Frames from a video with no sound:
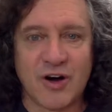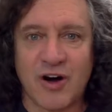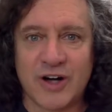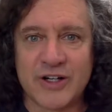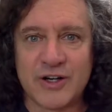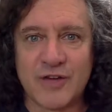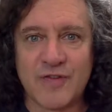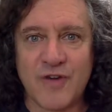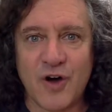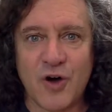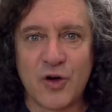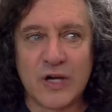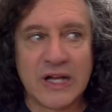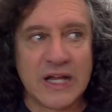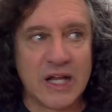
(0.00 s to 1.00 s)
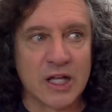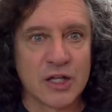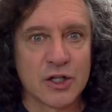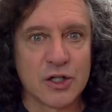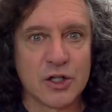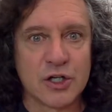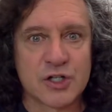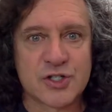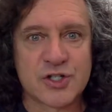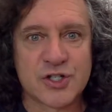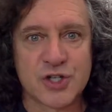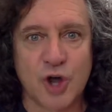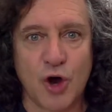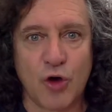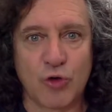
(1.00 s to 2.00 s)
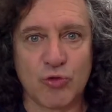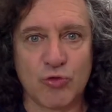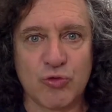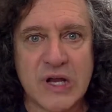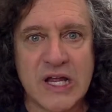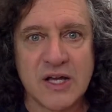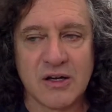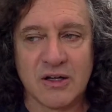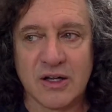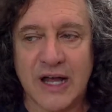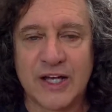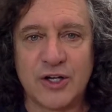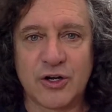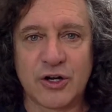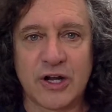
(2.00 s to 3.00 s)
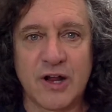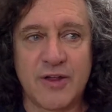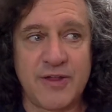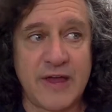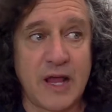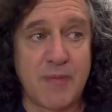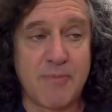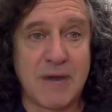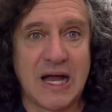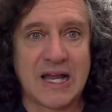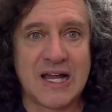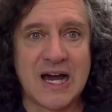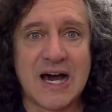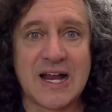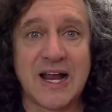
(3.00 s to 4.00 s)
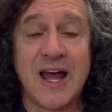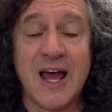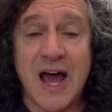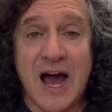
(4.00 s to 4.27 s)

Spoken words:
on your phone, it looks so real, and you're going to think, my God,